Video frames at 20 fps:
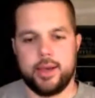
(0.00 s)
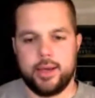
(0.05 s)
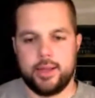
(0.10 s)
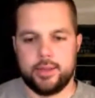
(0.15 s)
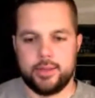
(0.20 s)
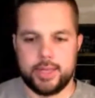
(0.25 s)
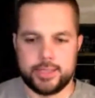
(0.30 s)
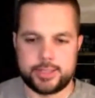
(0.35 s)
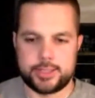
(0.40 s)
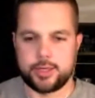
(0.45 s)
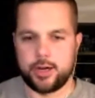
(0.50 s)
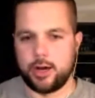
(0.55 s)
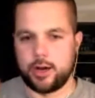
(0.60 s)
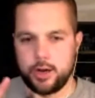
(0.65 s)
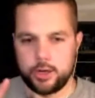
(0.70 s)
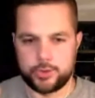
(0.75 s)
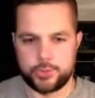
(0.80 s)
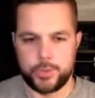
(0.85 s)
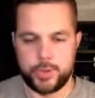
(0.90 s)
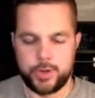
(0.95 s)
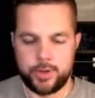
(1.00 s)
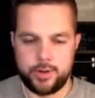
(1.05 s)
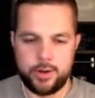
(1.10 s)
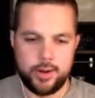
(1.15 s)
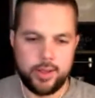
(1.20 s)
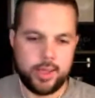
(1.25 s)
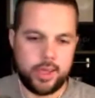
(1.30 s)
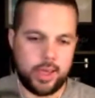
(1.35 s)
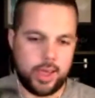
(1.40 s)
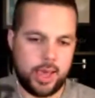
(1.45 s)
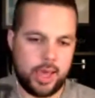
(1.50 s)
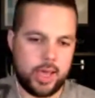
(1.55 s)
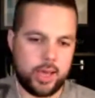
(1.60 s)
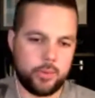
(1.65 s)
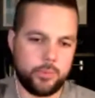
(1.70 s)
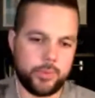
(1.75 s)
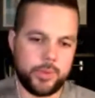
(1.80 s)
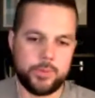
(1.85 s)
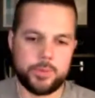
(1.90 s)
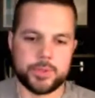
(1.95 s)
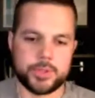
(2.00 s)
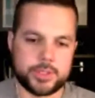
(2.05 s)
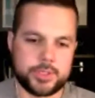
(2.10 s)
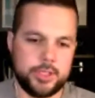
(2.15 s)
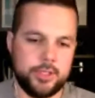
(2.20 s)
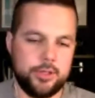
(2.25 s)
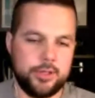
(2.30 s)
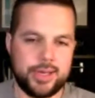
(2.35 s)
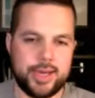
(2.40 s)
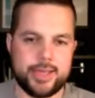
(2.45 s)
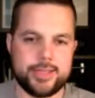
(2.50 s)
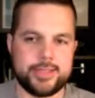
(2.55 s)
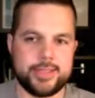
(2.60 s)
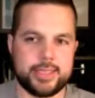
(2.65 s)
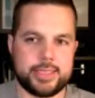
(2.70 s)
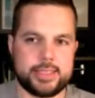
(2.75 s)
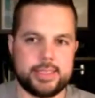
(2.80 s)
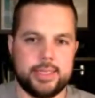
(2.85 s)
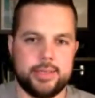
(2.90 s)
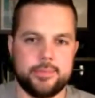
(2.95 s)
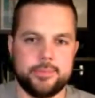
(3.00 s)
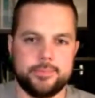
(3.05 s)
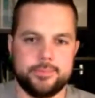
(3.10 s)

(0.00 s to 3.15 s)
Let's talk on Twitter, and we will see you guys next time.